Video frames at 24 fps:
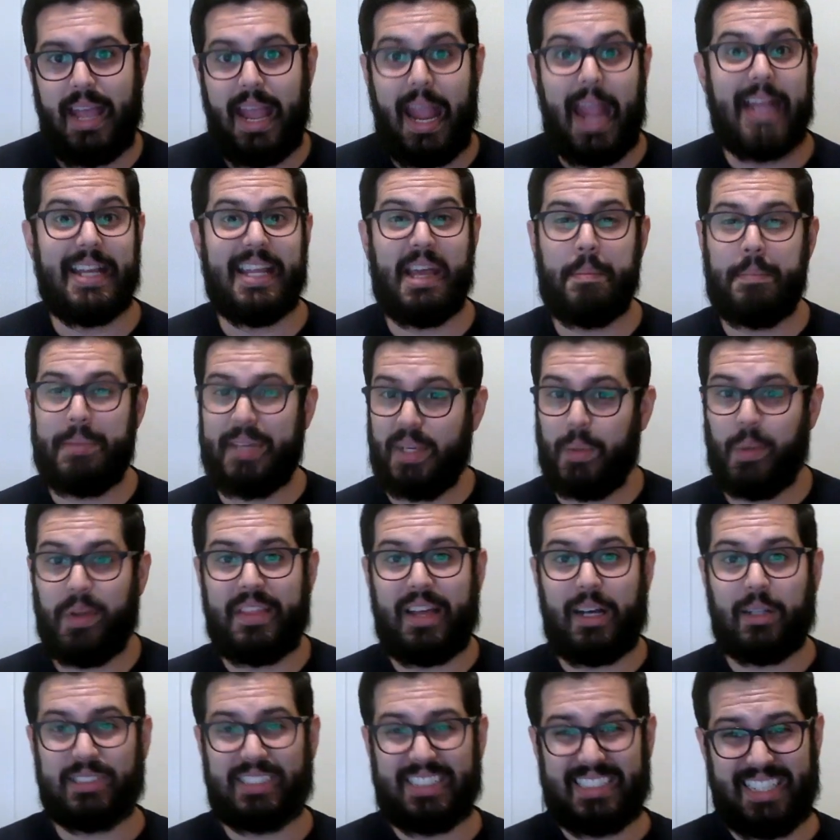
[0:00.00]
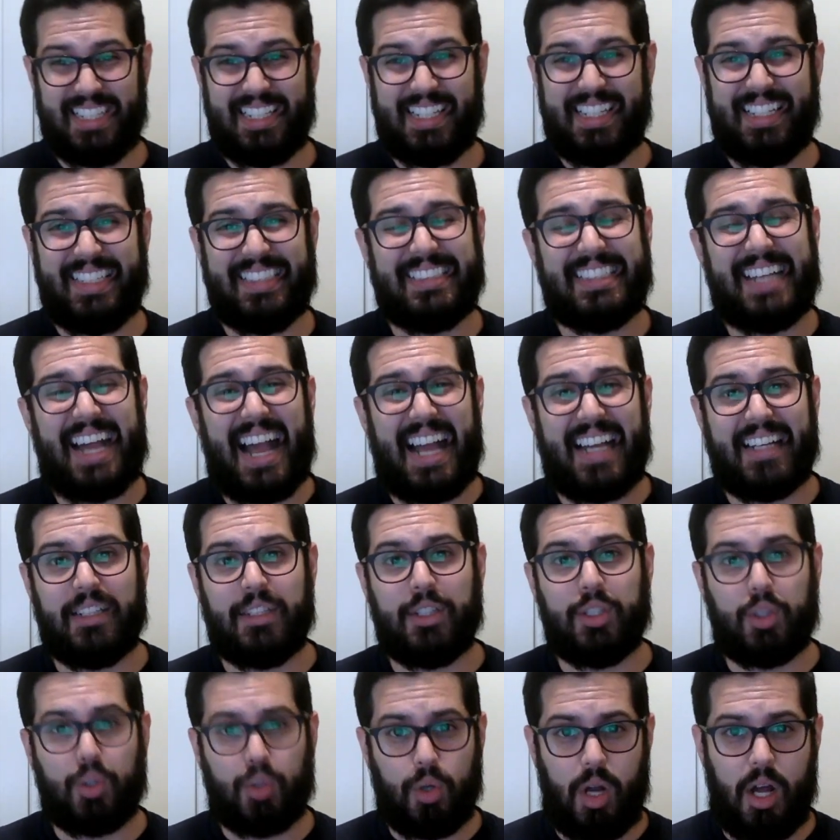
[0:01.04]
And yet being without sin, he died on
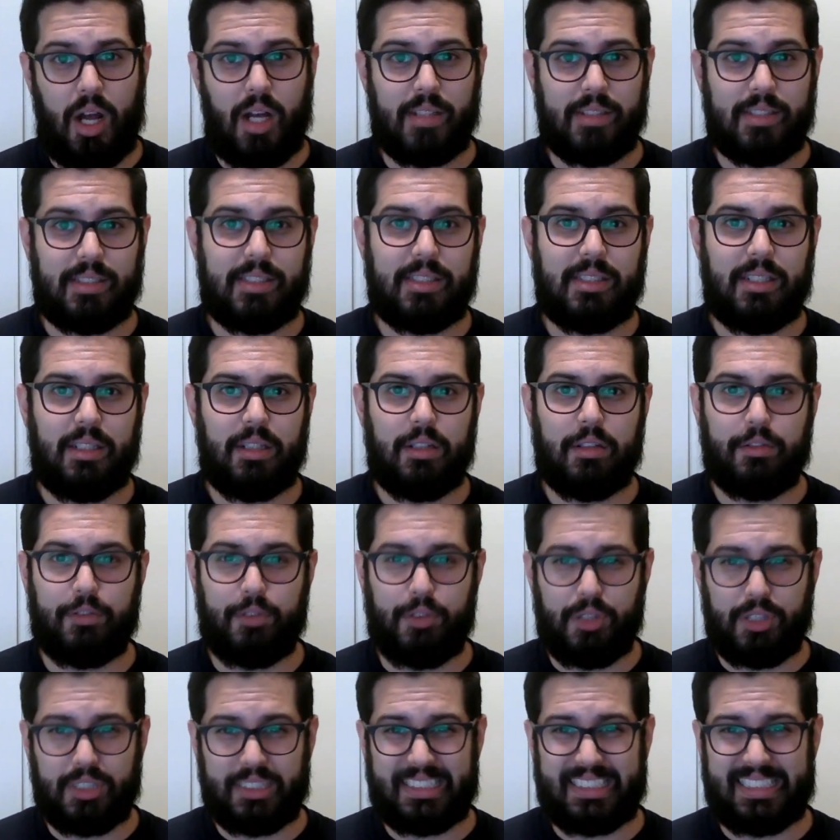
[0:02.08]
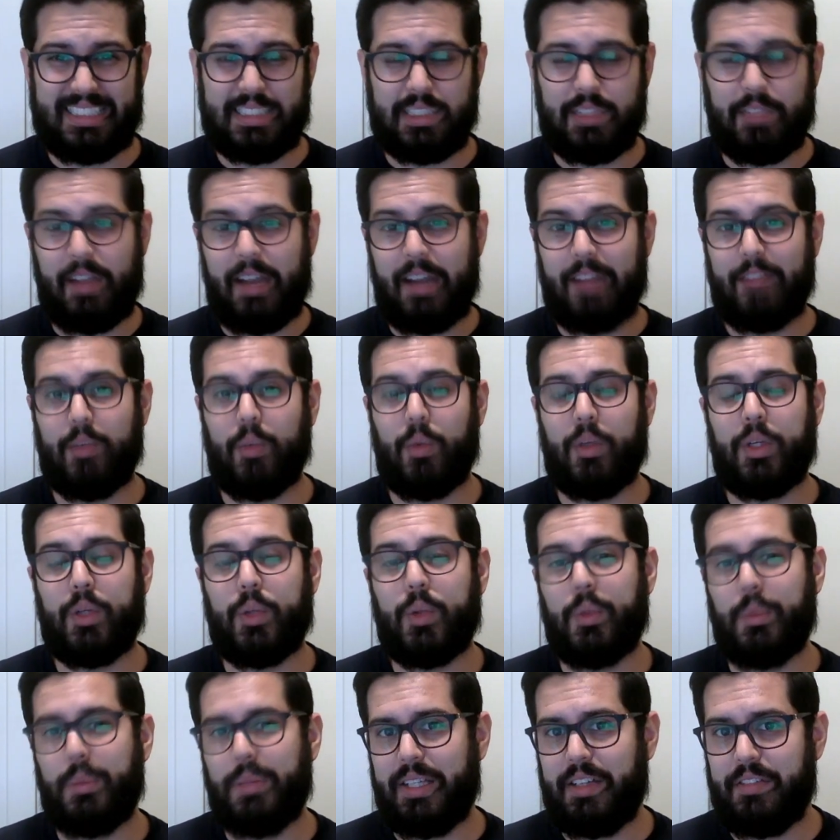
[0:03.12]
the cross for the sins of everyone who
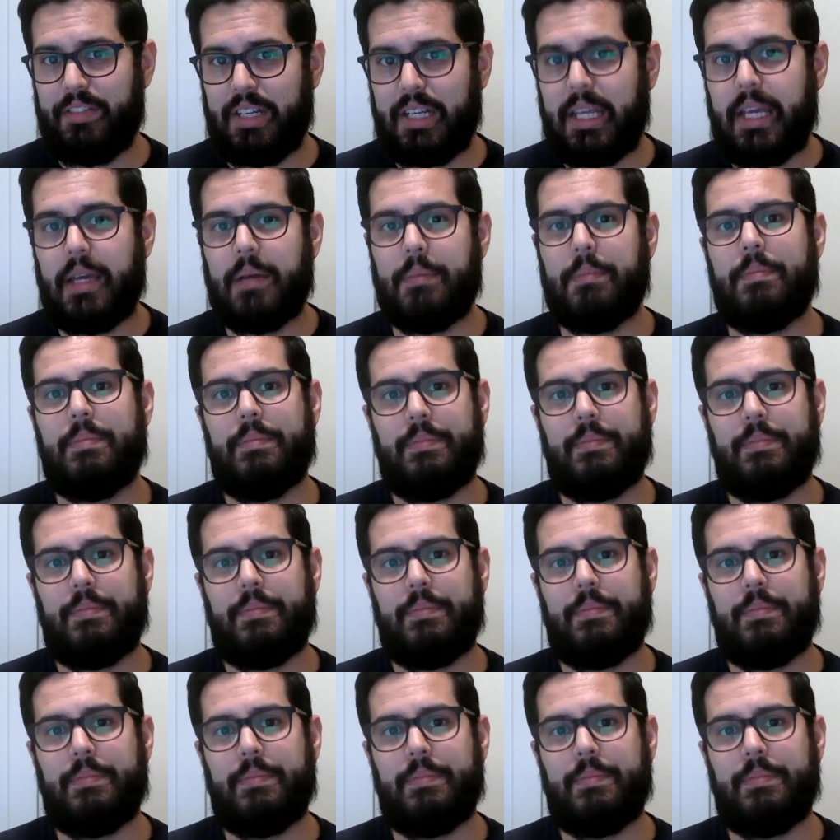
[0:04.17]
would believe in him.